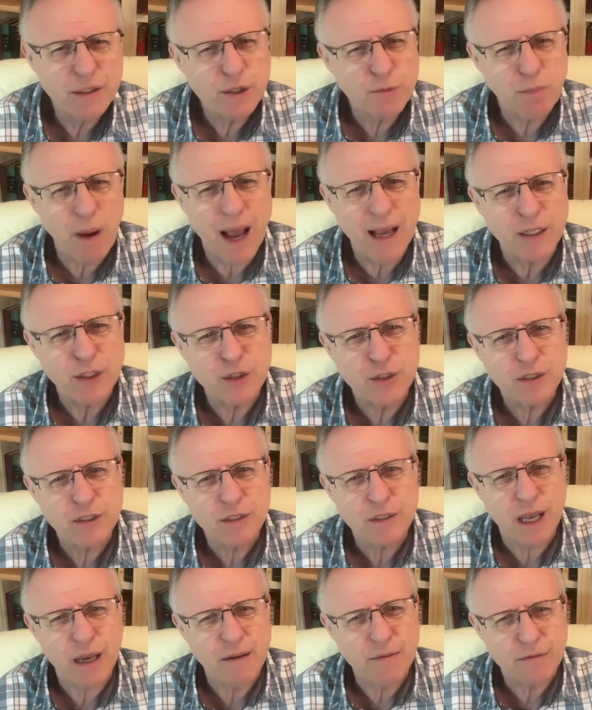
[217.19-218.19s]

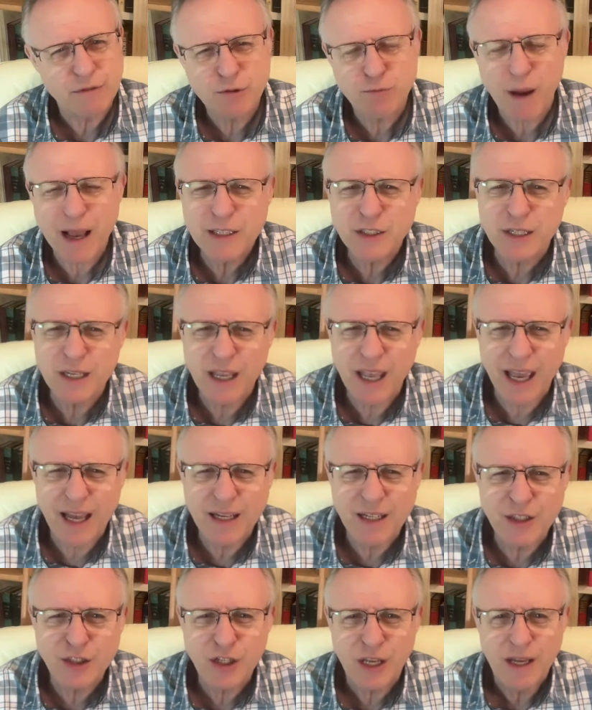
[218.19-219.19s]
spicy
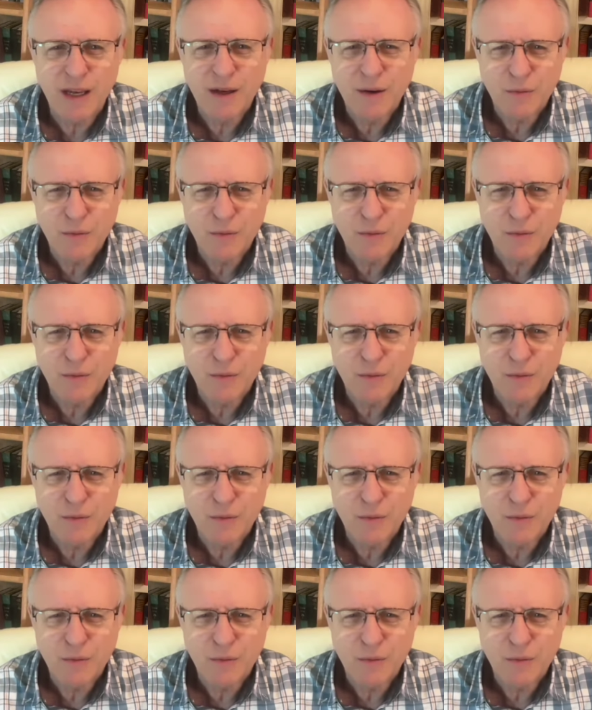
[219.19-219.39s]
candies